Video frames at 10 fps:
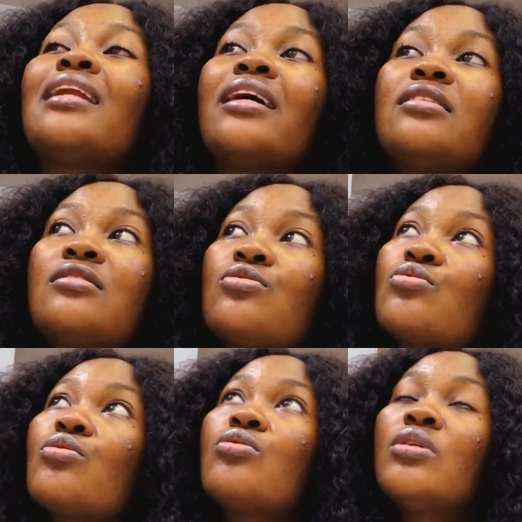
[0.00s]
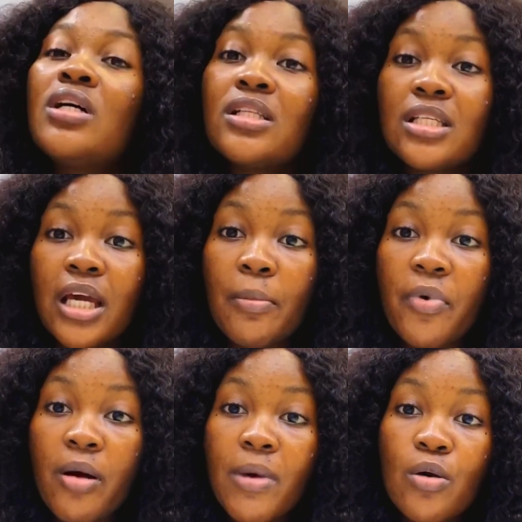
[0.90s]
like this, so the
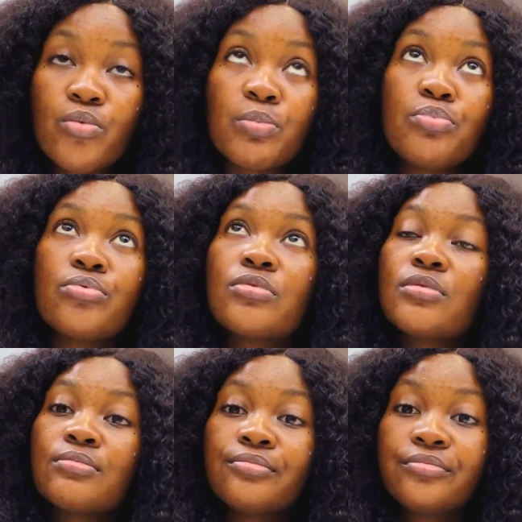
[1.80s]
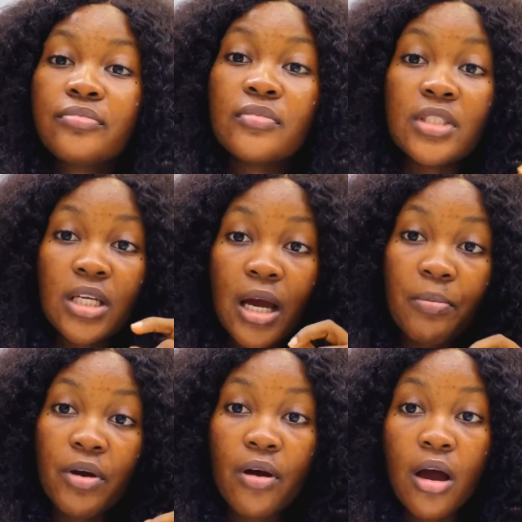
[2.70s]
cameraman will put the
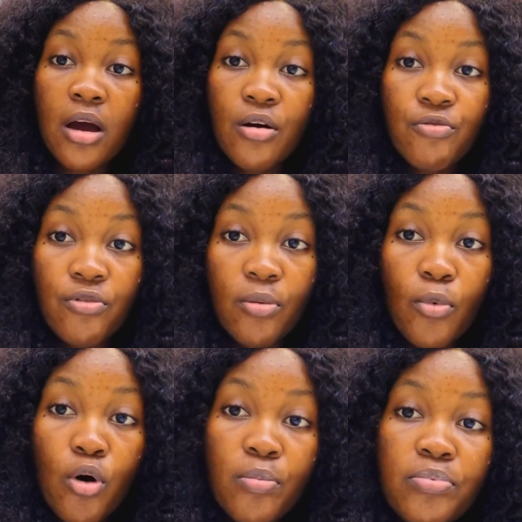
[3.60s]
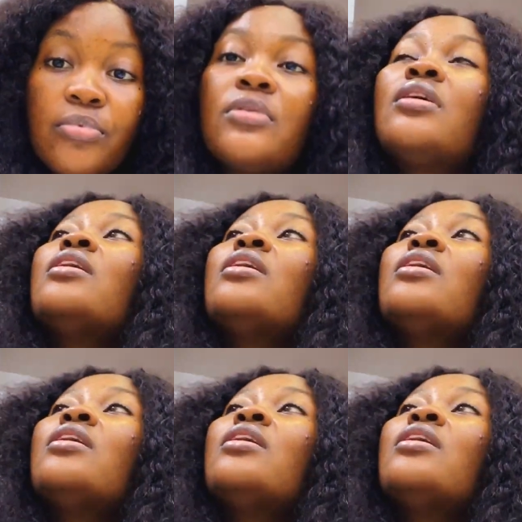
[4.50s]
camera from up,